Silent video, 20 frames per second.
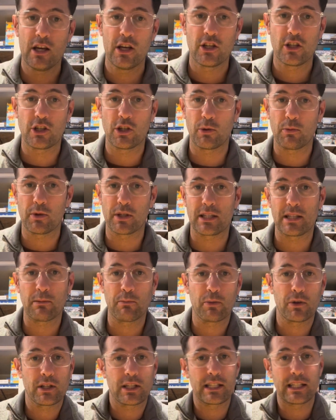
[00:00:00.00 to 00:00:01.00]
Super
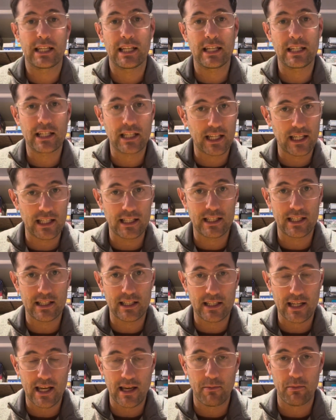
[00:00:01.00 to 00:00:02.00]
simple to teach and get to the
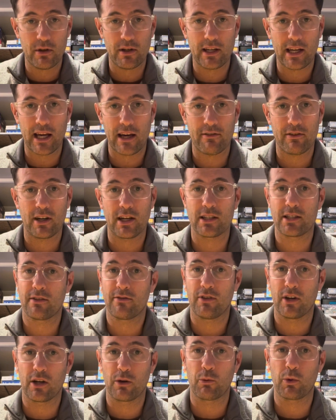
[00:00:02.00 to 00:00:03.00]
table and have lots
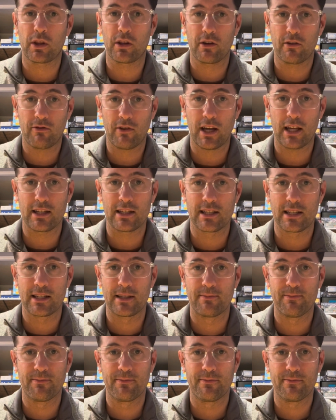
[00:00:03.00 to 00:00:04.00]
of fun with your friends.
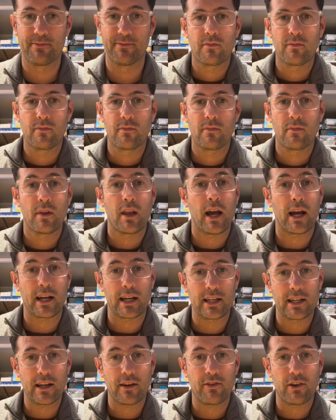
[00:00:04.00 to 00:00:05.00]
I
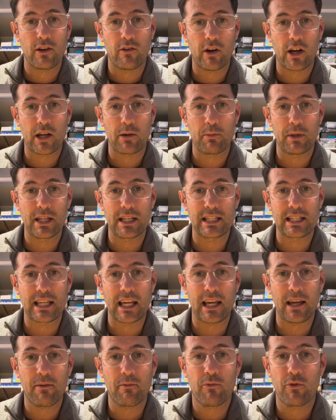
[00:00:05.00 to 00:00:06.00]
can definitely recommend this
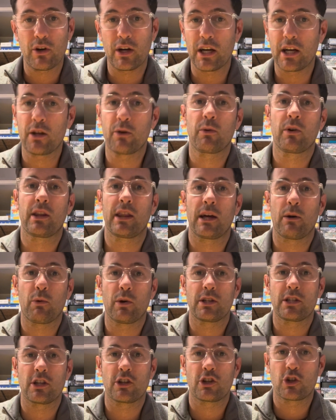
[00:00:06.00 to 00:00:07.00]
game for anyone that
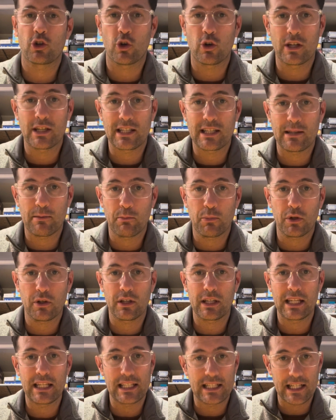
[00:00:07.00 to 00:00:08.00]
wants a short, simple,
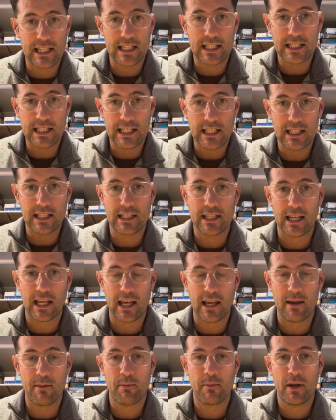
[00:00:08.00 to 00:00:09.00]
easy to teach
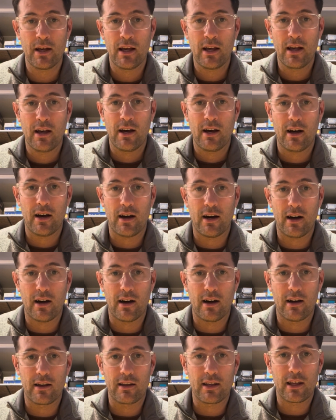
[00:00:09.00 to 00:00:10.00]
game.
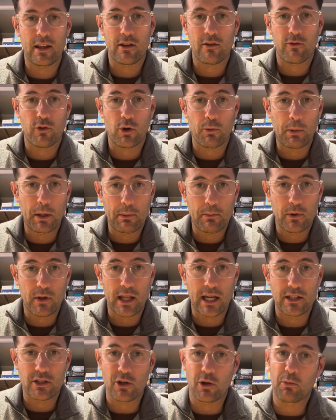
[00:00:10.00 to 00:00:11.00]
Either for people
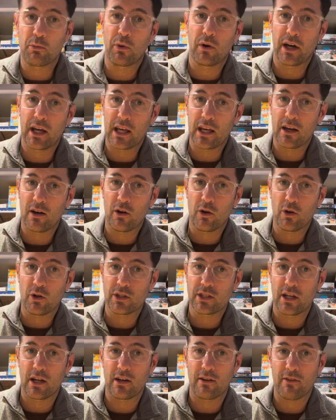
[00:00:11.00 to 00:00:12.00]
that don't play a whole
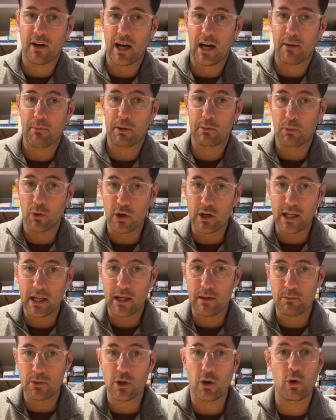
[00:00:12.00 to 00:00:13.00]
ton of hobby board
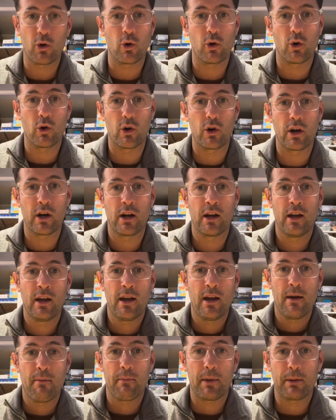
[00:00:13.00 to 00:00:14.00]
games, or
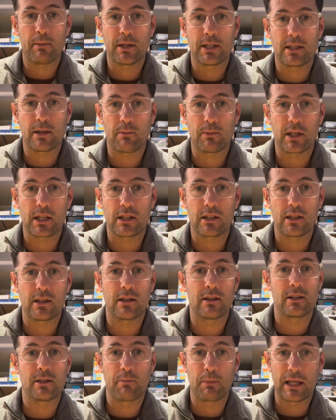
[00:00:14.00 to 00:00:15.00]
maybe something
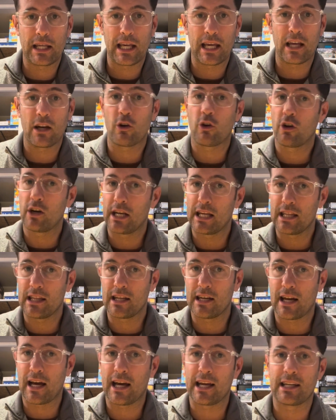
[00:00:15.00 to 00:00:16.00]
to begin or end the
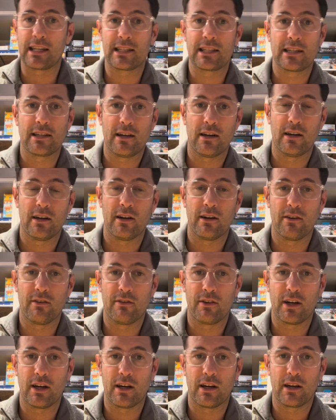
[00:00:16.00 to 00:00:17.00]
night of
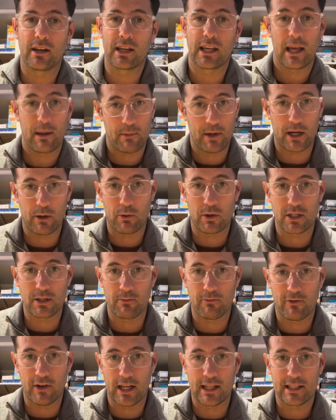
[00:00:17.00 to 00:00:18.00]
a game night with
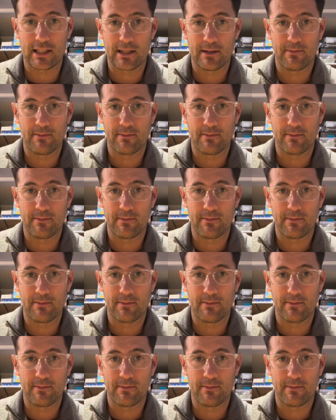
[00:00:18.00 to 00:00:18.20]
some friends.